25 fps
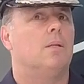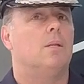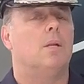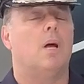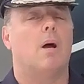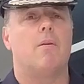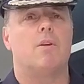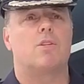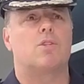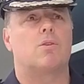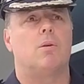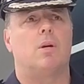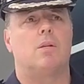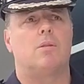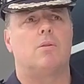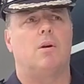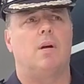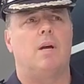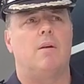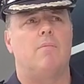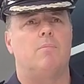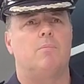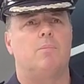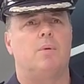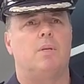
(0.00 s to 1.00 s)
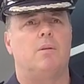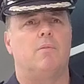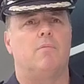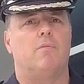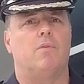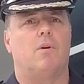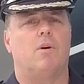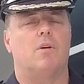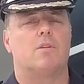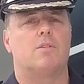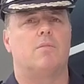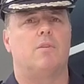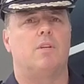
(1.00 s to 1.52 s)
No, that's correct. I haven't been
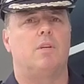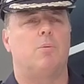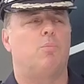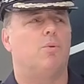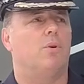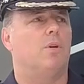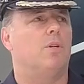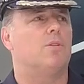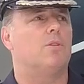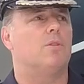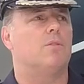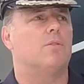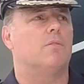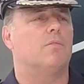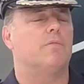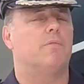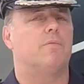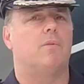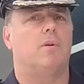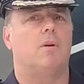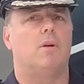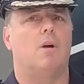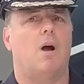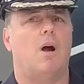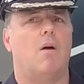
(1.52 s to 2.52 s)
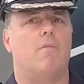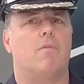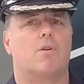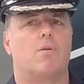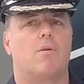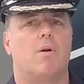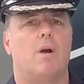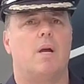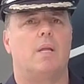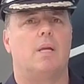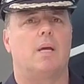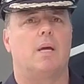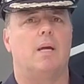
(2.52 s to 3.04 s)
advised of any breaches of, you know,
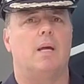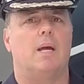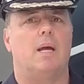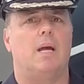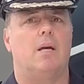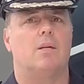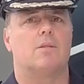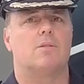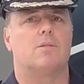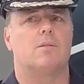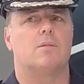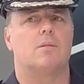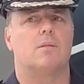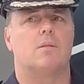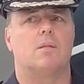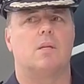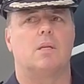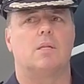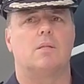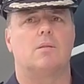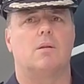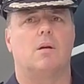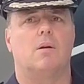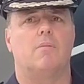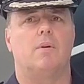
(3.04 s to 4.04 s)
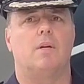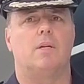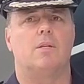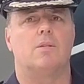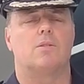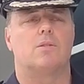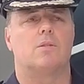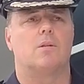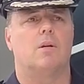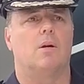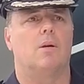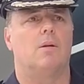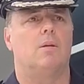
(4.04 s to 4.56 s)
overcrowding at houses and things like that.
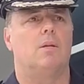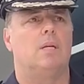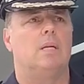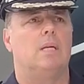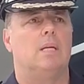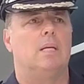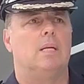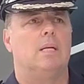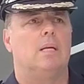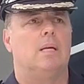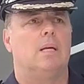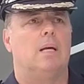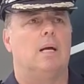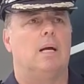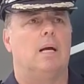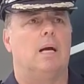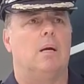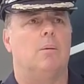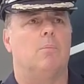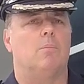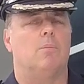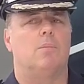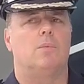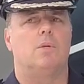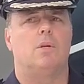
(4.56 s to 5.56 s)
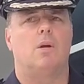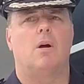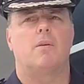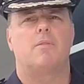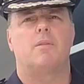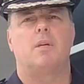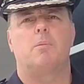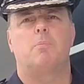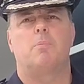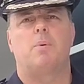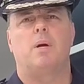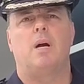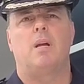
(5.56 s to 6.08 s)
So you know, I
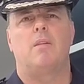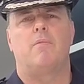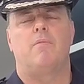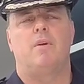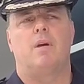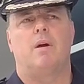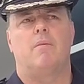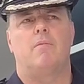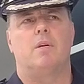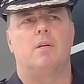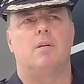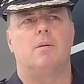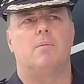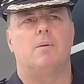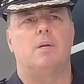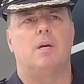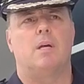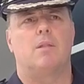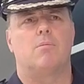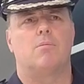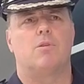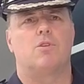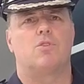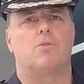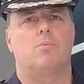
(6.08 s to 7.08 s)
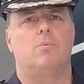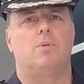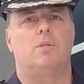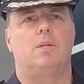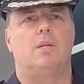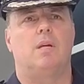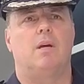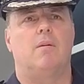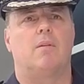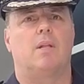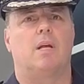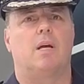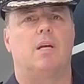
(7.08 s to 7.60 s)
think part of the other issue we did
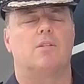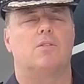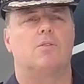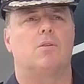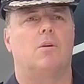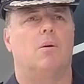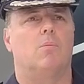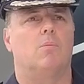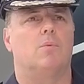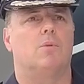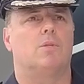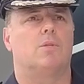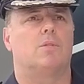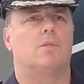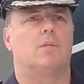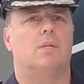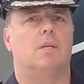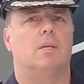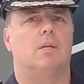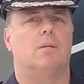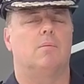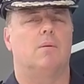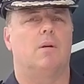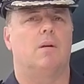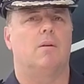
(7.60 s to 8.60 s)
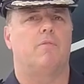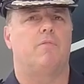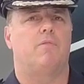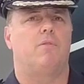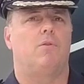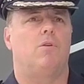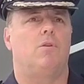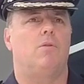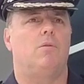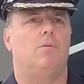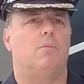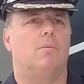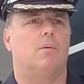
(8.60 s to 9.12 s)
have last night was a
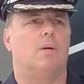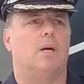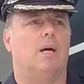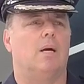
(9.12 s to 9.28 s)
few